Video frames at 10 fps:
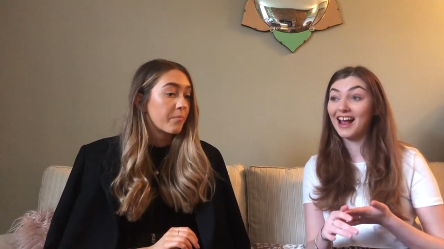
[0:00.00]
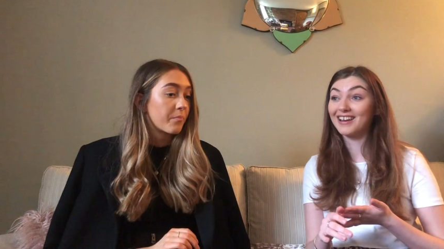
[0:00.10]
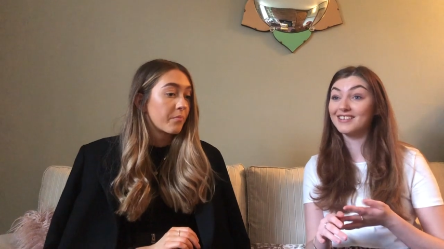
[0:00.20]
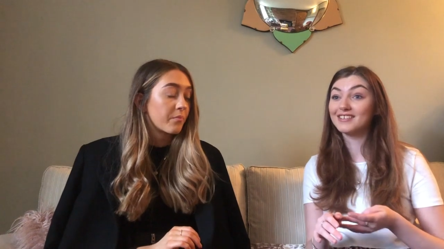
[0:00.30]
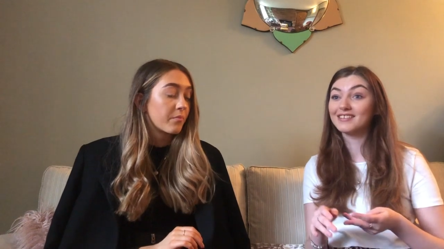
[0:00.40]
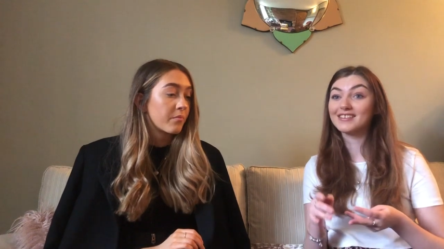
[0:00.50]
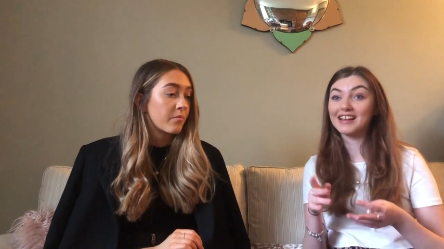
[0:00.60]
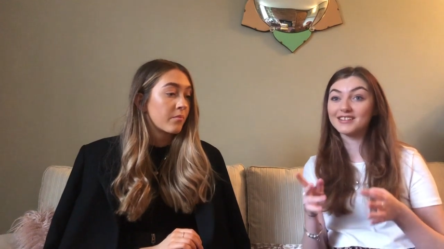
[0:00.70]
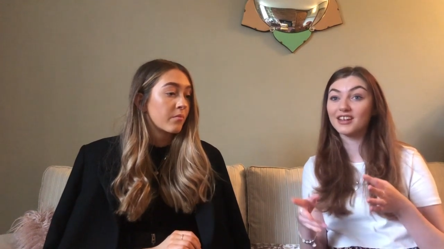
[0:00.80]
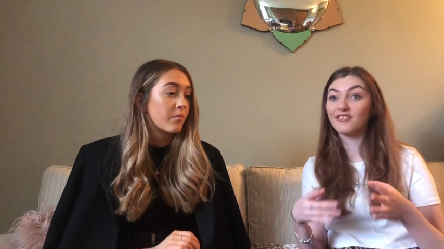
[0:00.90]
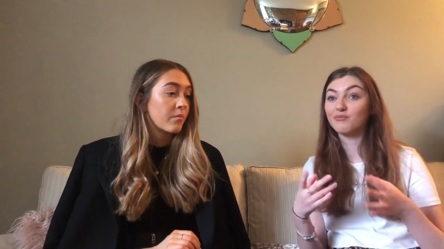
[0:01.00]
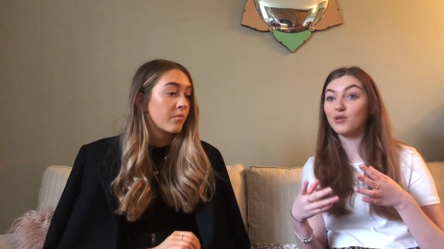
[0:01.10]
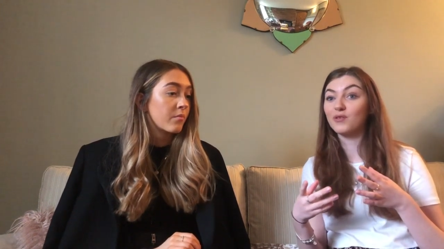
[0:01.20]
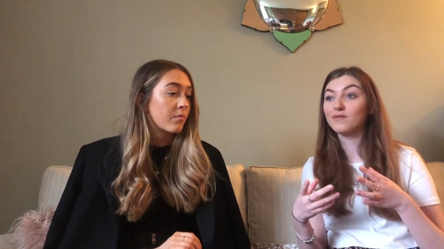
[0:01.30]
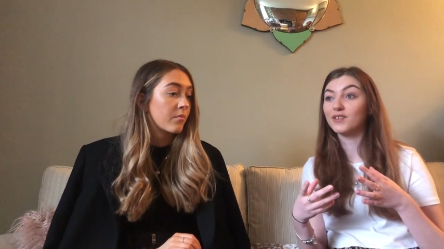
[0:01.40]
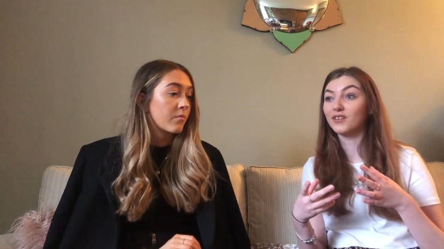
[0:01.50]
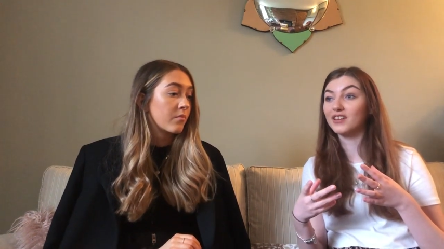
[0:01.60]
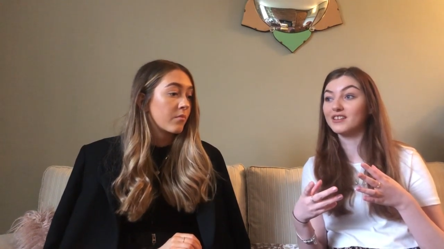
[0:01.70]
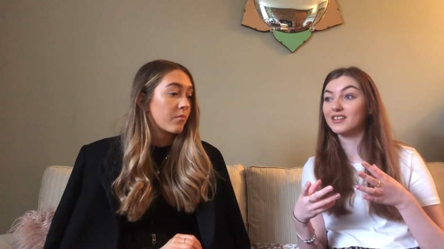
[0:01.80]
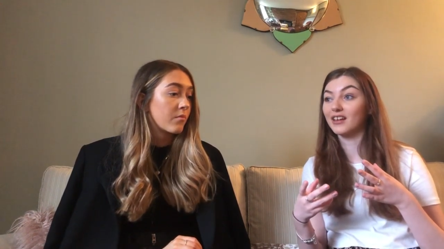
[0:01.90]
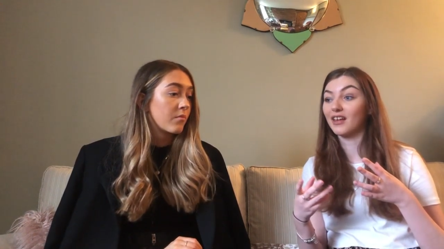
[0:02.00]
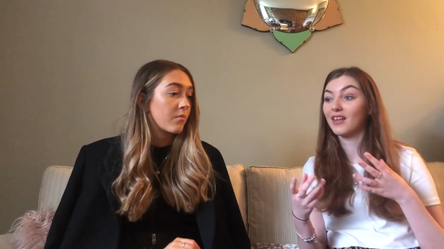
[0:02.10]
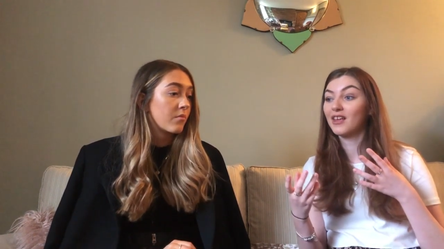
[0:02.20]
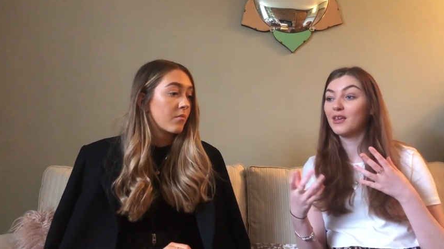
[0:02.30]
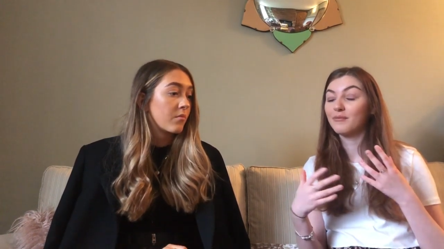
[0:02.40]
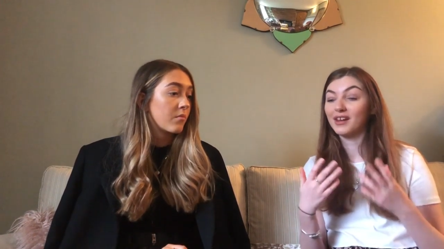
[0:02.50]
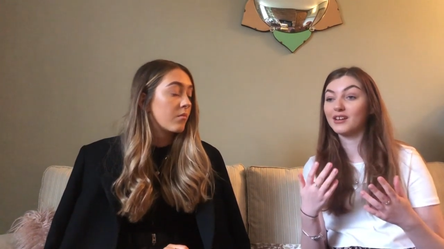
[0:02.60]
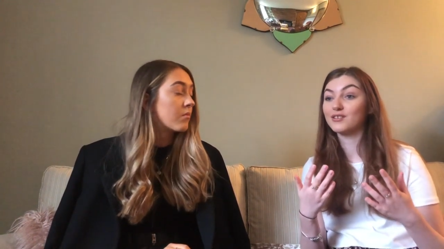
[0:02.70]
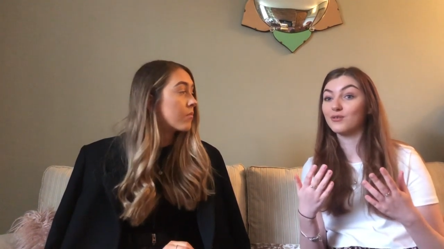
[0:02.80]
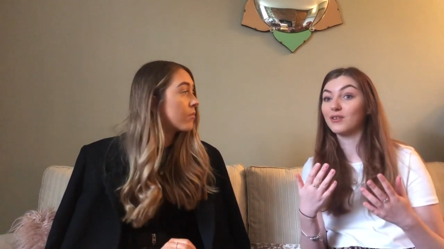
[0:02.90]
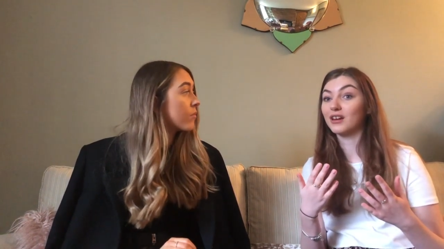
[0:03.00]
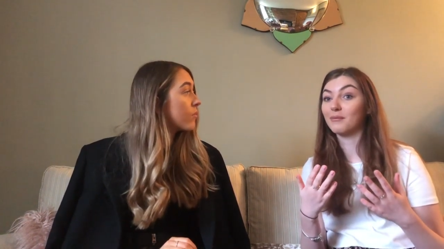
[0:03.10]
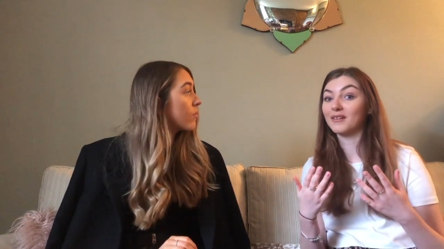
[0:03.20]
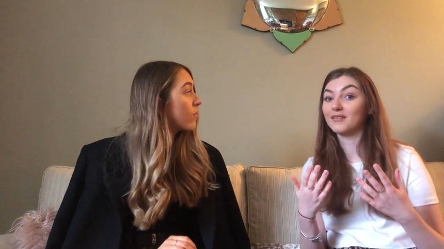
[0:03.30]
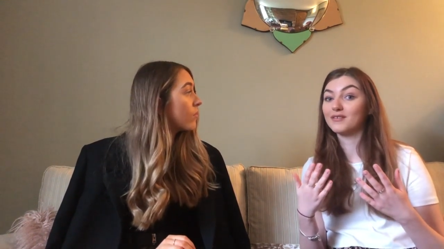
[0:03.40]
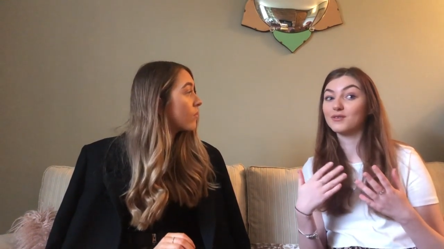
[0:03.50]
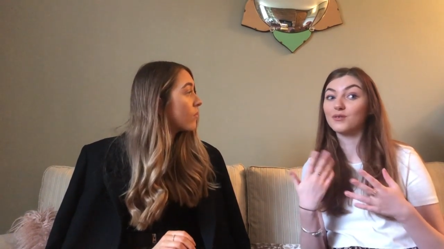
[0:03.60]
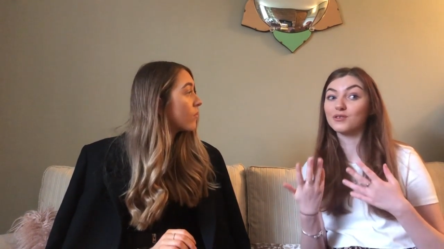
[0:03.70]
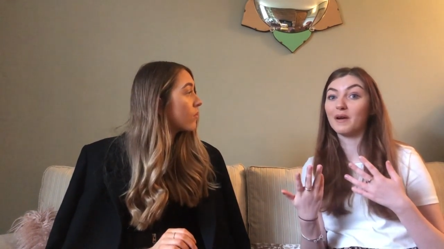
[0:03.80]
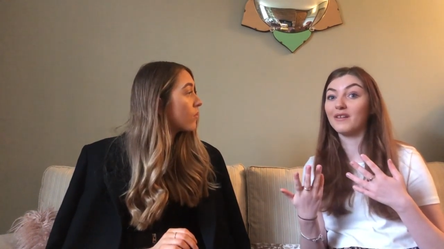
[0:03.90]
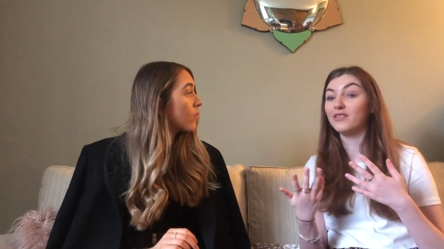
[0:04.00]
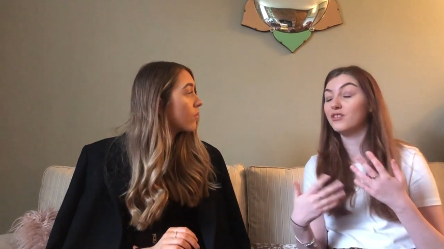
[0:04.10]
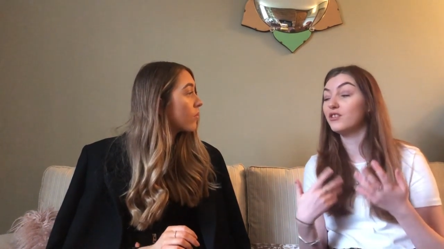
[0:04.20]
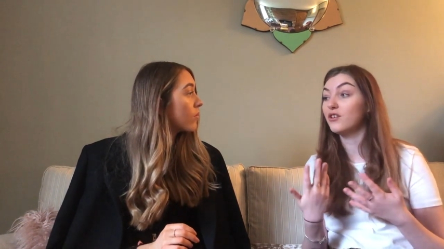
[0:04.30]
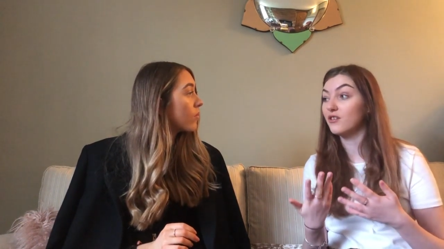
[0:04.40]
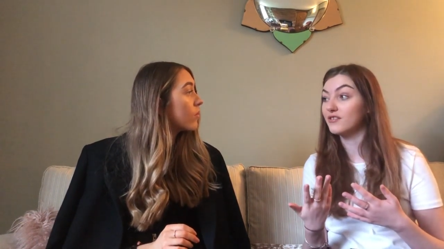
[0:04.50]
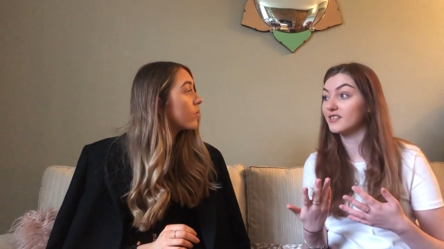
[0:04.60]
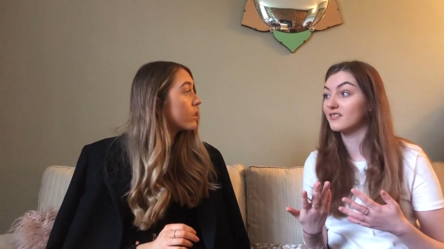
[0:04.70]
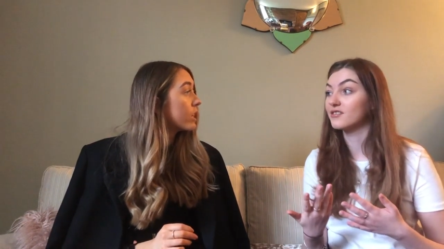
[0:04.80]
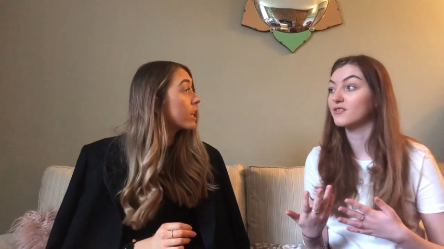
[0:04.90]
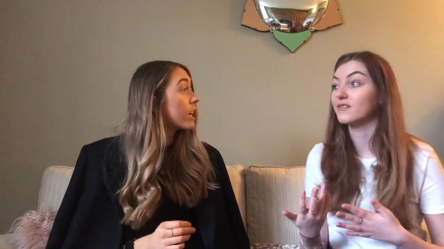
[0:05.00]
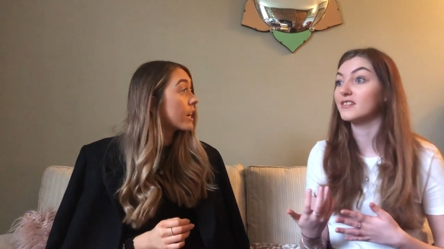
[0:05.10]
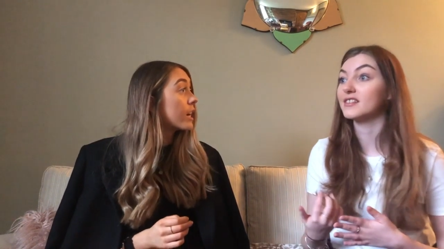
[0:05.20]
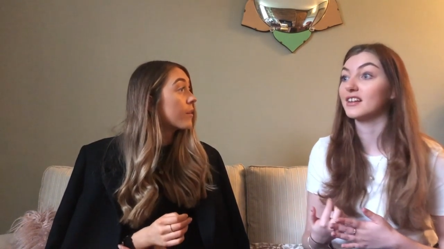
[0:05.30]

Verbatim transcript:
Speaker 1: And that's kind of moved on into being talking about, talked about in the news and stories